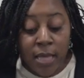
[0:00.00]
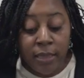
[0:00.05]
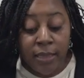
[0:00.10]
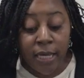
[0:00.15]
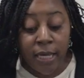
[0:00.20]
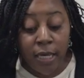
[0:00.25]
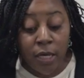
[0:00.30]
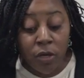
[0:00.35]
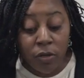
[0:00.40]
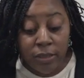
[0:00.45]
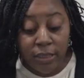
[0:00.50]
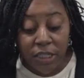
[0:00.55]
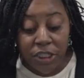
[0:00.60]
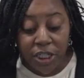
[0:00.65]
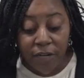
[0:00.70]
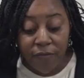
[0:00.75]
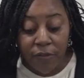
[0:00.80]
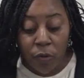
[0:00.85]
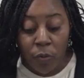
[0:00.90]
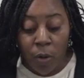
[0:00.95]
The usage
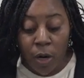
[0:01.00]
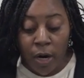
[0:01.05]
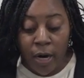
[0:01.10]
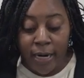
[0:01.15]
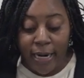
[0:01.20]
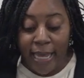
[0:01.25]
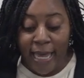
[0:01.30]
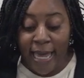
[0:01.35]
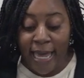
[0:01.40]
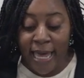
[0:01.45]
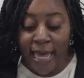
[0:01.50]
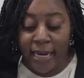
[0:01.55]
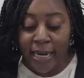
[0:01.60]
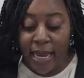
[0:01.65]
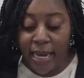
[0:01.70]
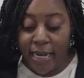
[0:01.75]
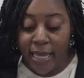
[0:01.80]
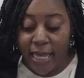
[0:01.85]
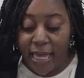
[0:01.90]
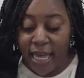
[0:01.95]
of the word hand
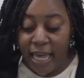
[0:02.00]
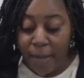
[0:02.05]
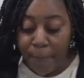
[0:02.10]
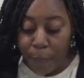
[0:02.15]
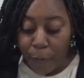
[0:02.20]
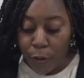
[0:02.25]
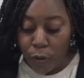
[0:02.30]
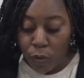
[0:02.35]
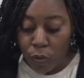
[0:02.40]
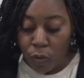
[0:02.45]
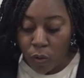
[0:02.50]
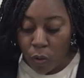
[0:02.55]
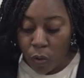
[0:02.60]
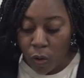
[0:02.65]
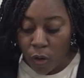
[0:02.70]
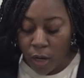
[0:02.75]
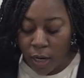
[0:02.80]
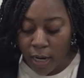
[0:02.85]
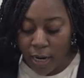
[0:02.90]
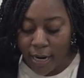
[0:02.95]
in Hebrew,
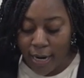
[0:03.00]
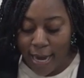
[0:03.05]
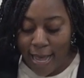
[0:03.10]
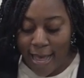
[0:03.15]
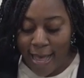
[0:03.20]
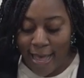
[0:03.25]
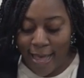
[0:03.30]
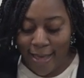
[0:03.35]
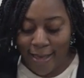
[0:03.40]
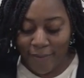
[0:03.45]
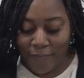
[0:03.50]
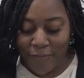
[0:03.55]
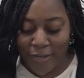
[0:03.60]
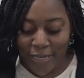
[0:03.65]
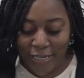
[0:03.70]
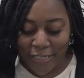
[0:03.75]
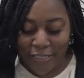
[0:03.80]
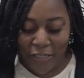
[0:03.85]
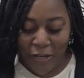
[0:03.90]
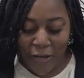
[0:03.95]
or
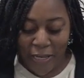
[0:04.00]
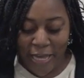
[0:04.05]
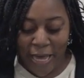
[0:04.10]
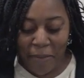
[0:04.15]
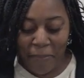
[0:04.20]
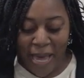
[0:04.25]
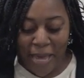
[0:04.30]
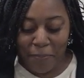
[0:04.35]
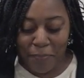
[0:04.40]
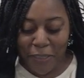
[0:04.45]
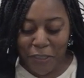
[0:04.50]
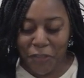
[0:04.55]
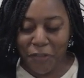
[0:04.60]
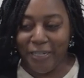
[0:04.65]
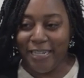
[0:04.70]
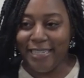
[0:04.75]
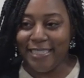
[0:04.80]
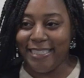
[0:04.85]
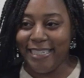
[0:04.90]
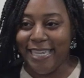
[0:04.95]
Sonia, I might butcher
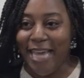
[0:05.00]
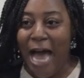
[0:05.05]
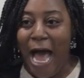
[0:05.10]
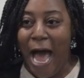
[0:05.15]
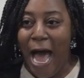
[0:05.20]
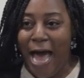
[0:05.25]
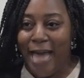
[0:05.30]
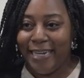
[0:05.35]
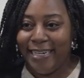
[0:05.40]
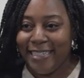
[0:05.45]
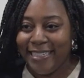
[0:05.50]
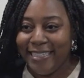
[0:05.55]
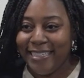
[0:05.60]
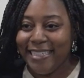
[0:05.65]
this, yad,